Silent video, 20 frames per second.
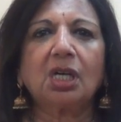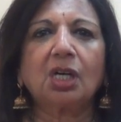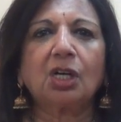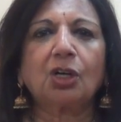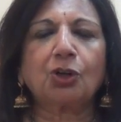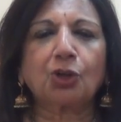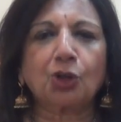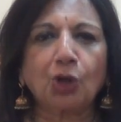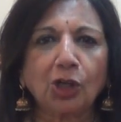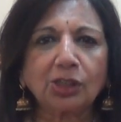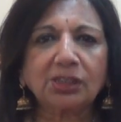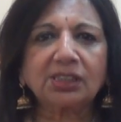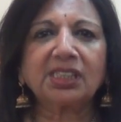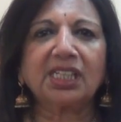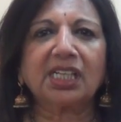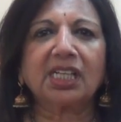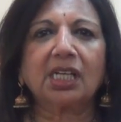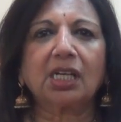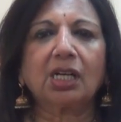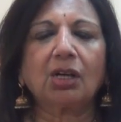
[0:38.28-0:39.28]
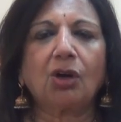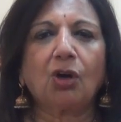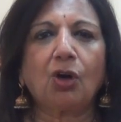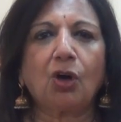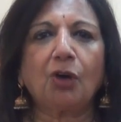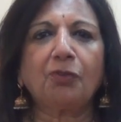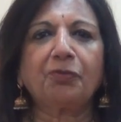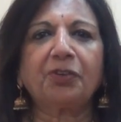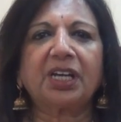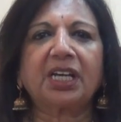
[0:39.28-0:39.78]
crossing
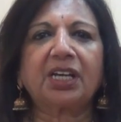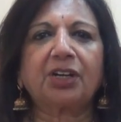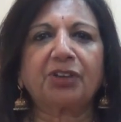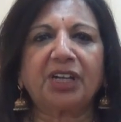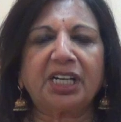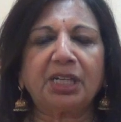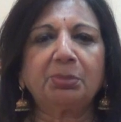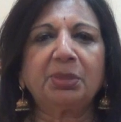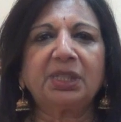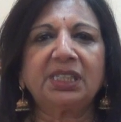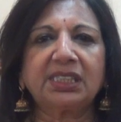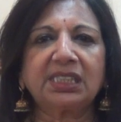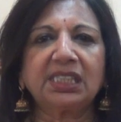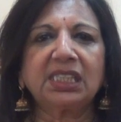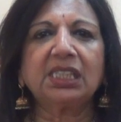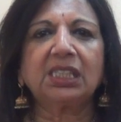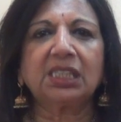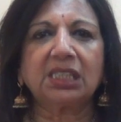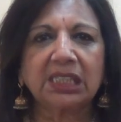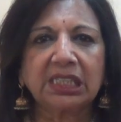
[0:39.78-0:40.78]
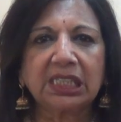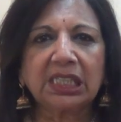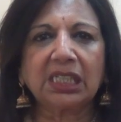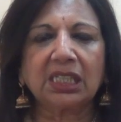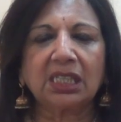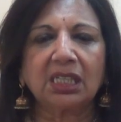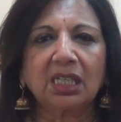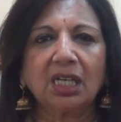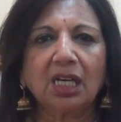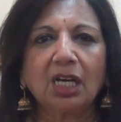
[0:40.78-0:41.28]
of a credibility hurdle
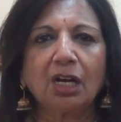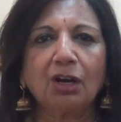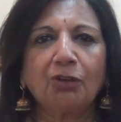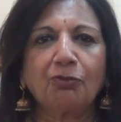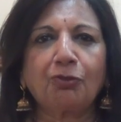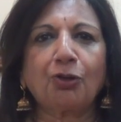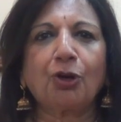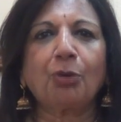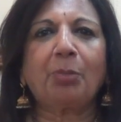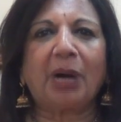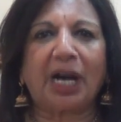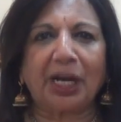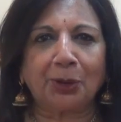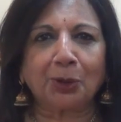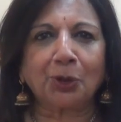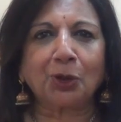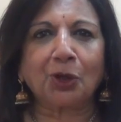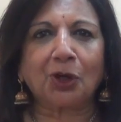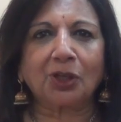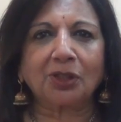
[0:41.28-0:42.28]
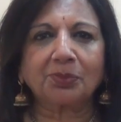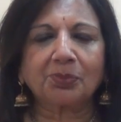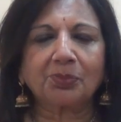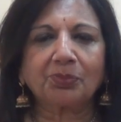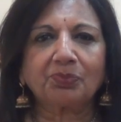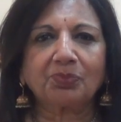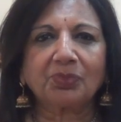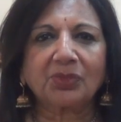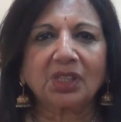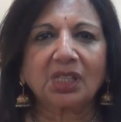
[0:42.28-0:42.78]
for Biocon,
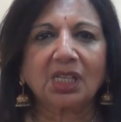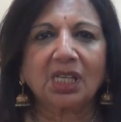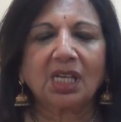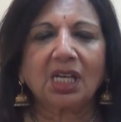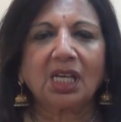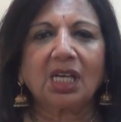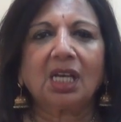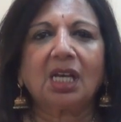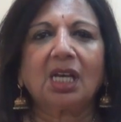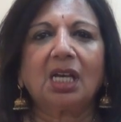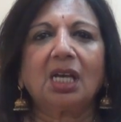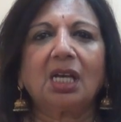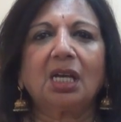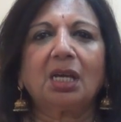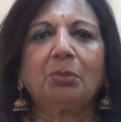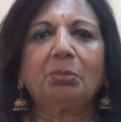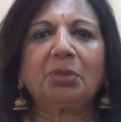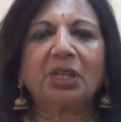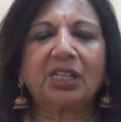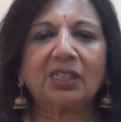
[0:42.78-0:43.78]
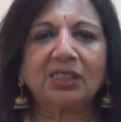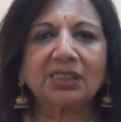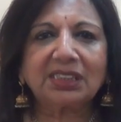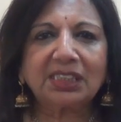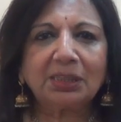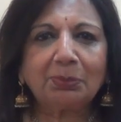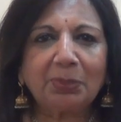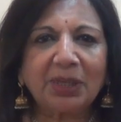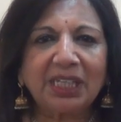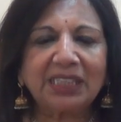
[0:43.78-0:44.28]
because
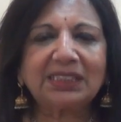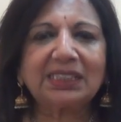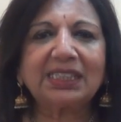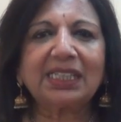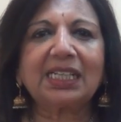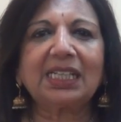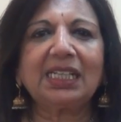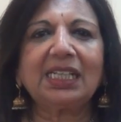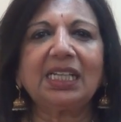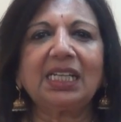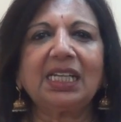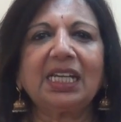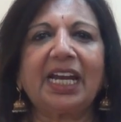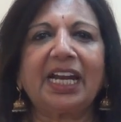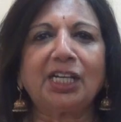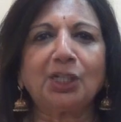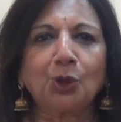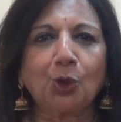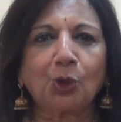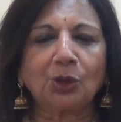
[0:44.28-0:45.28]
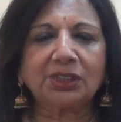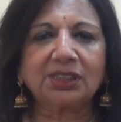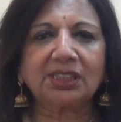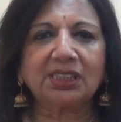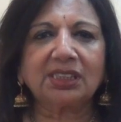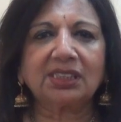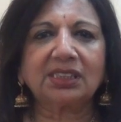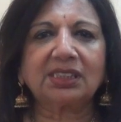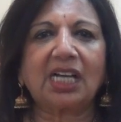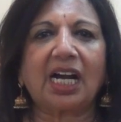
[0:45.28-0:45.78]
it basically
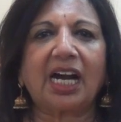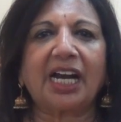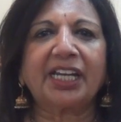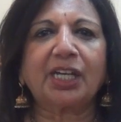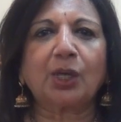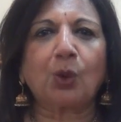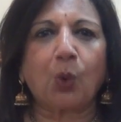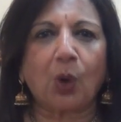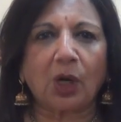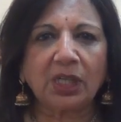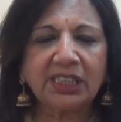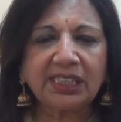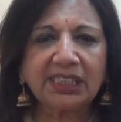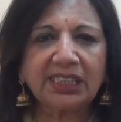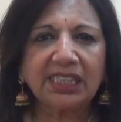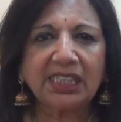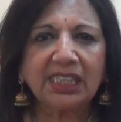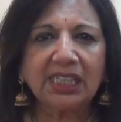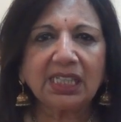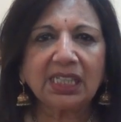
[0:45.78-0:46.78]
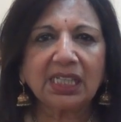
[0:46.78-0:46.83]
endorses high quality,